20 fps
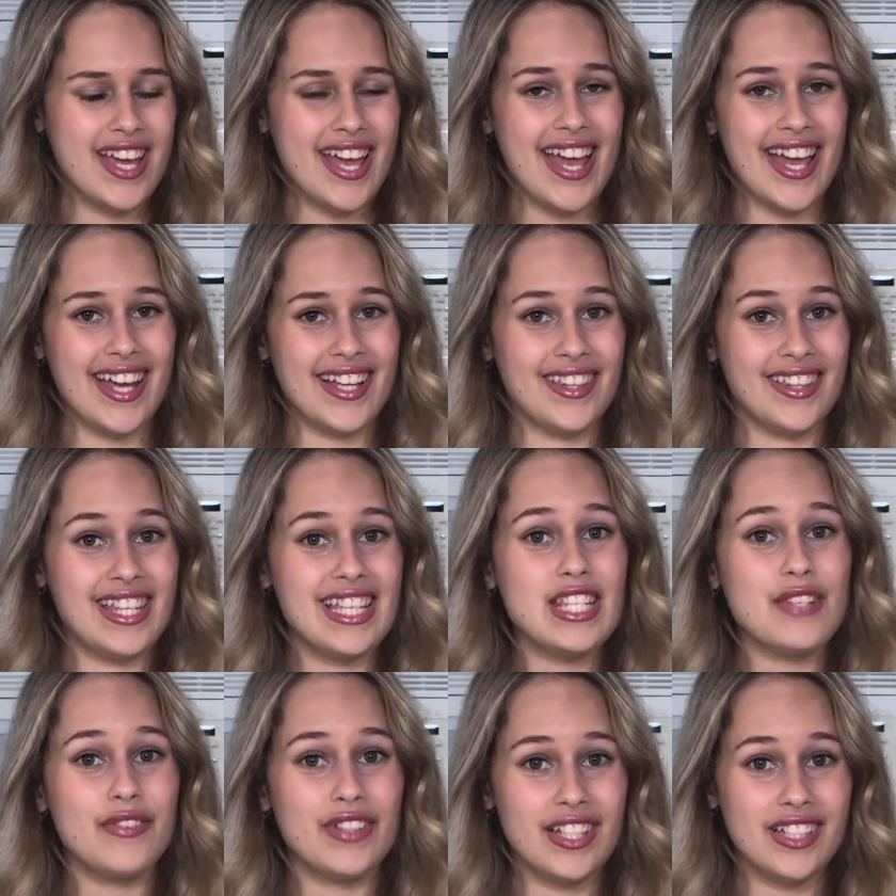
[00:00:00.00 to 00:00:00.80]
and
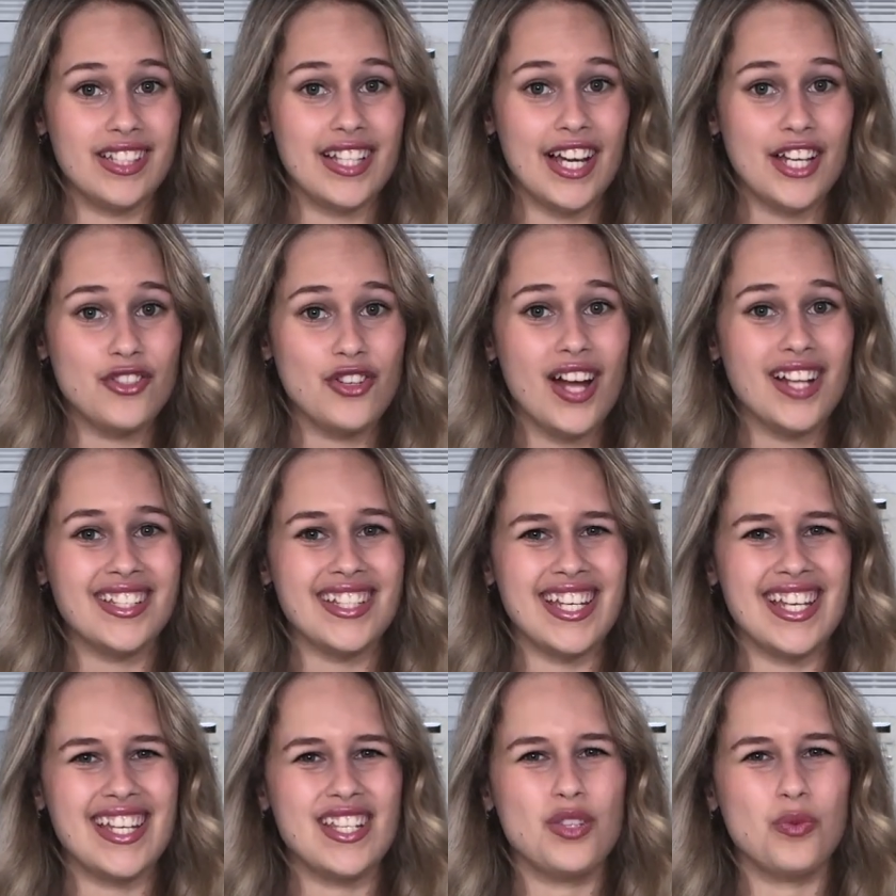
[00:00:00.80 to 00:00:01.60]
this vanilla
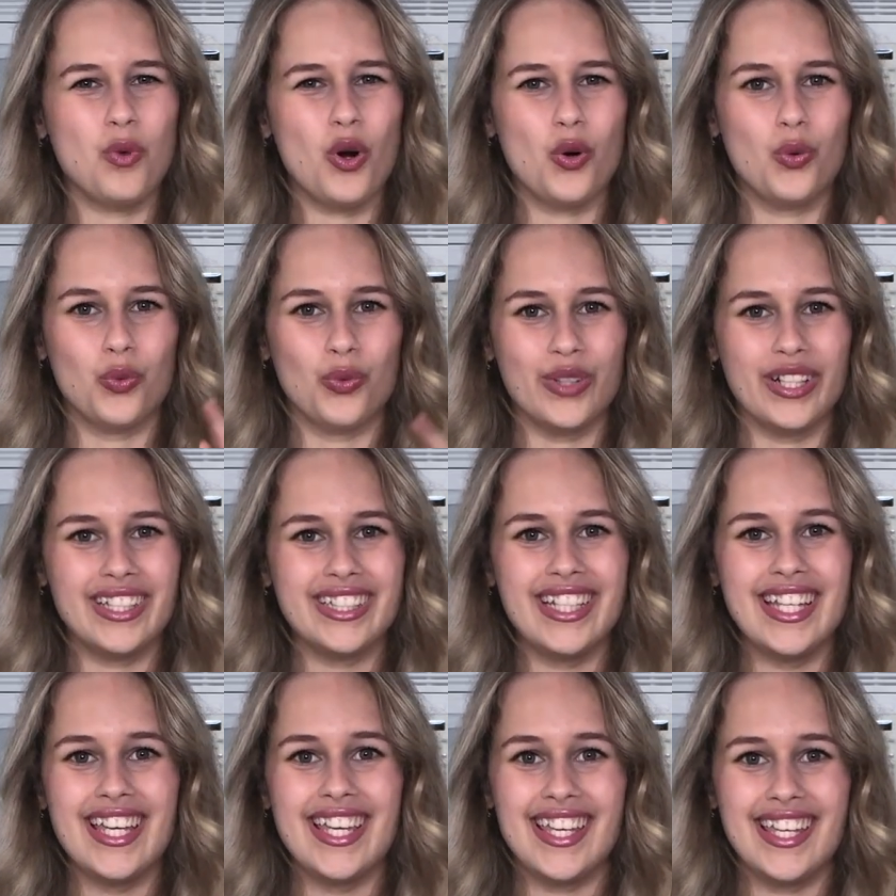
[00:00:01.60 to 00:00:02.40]
extract is what
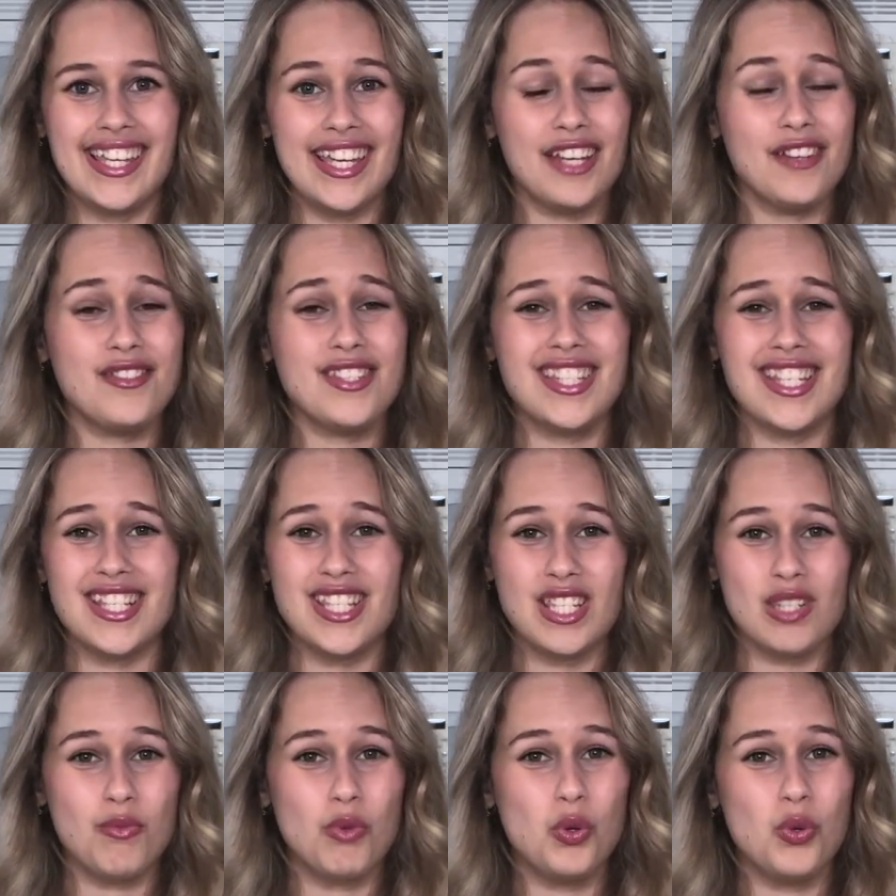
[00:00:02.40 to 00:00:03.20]
really gives
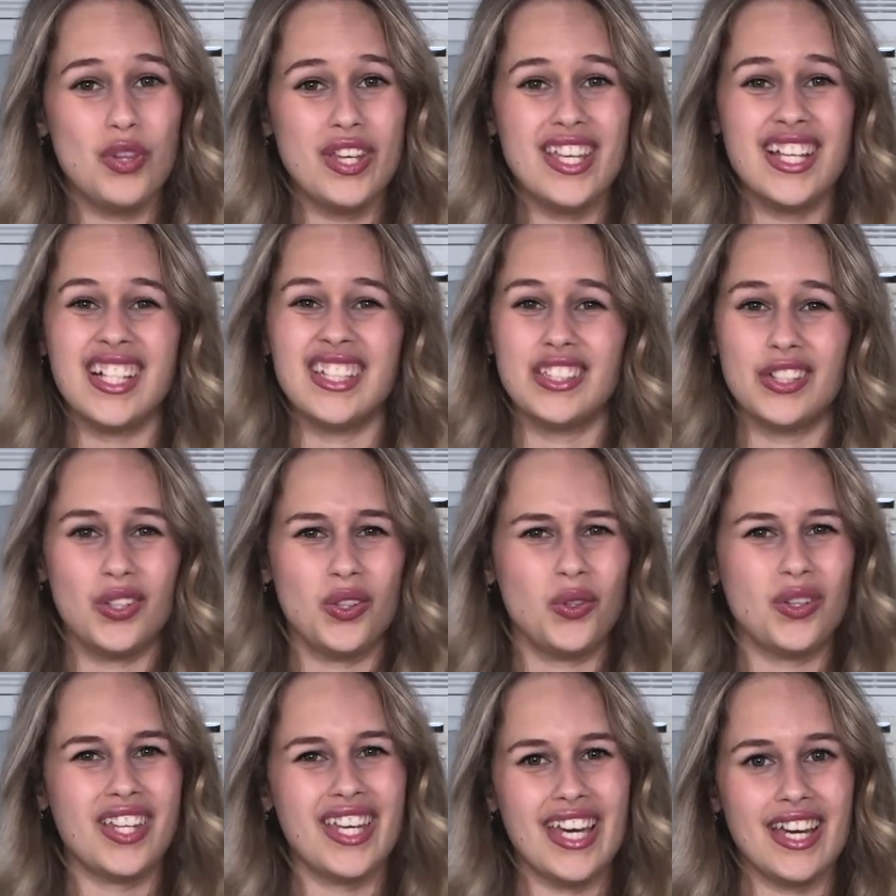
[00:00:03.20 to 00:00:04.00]
this smoothie a
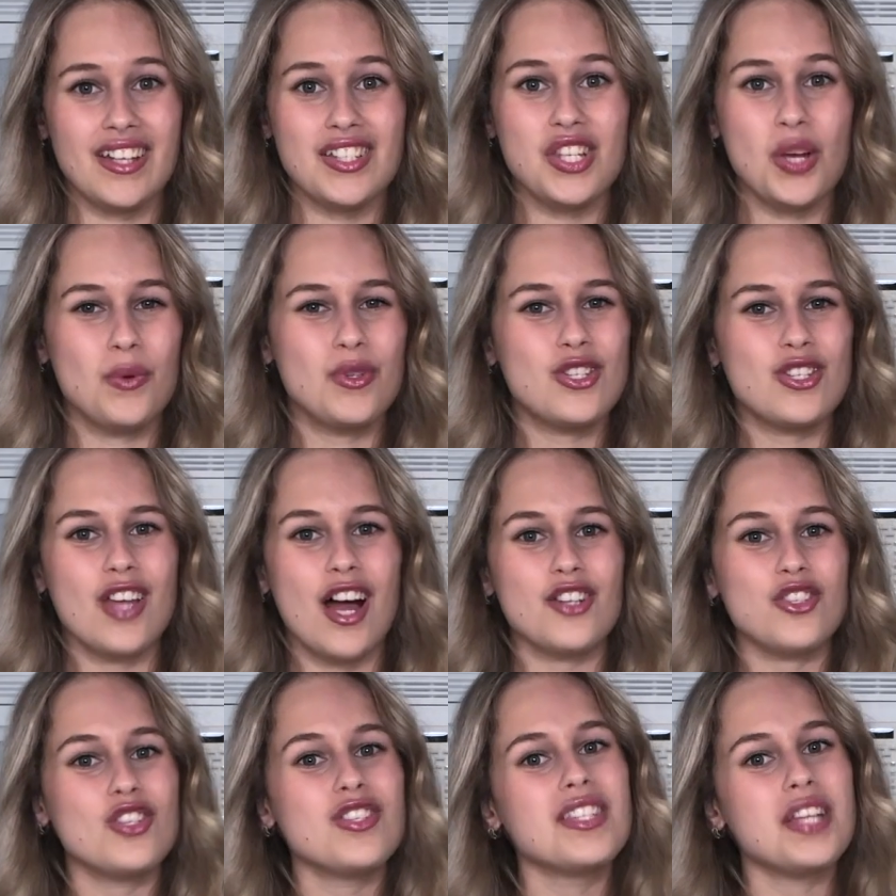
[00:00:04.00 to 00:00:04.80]
little kick, so it's
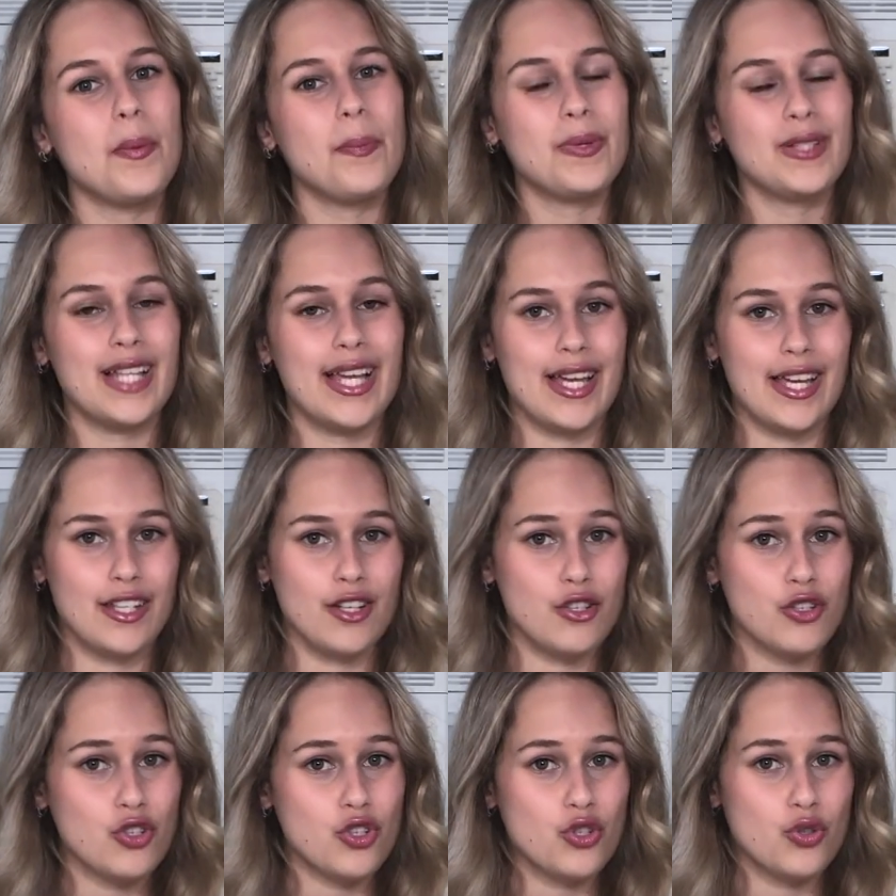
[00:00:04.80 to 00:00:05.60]
not just a
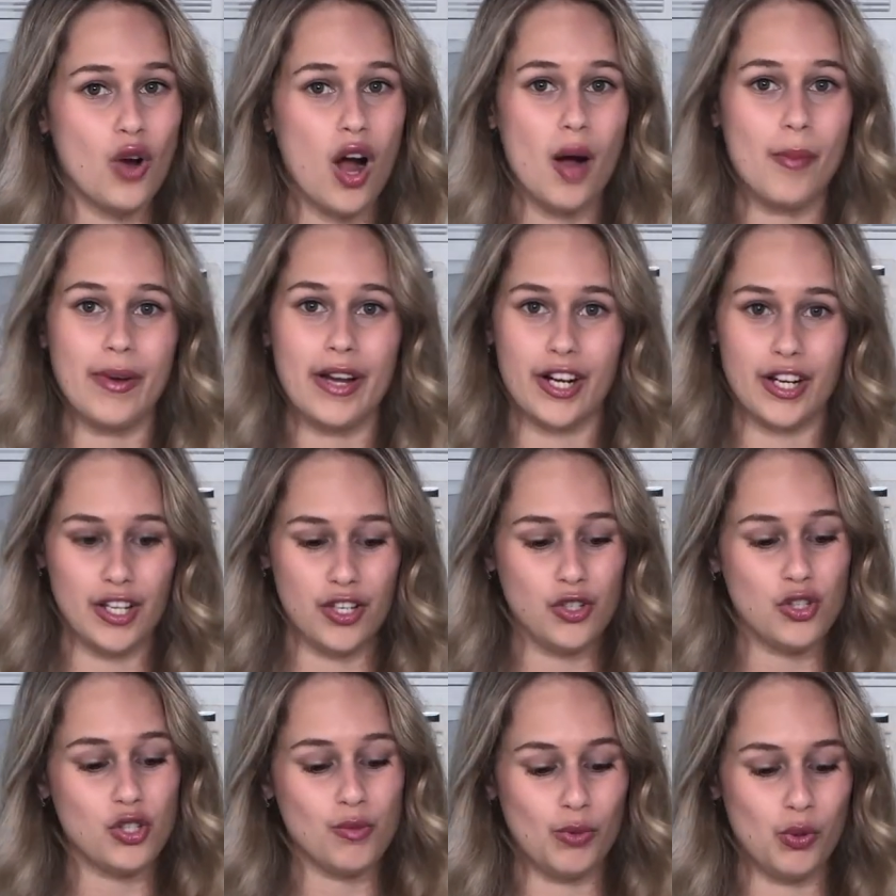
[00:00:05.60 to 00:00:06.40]
plain
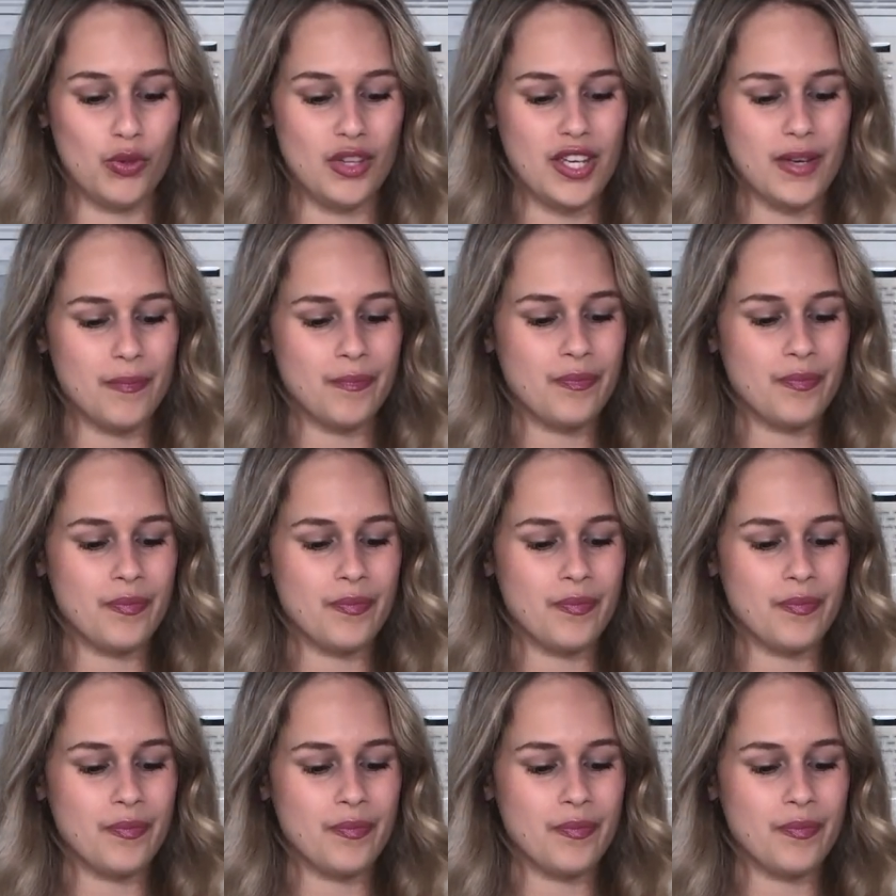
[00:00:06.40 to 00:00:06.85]
strawberry smoothie.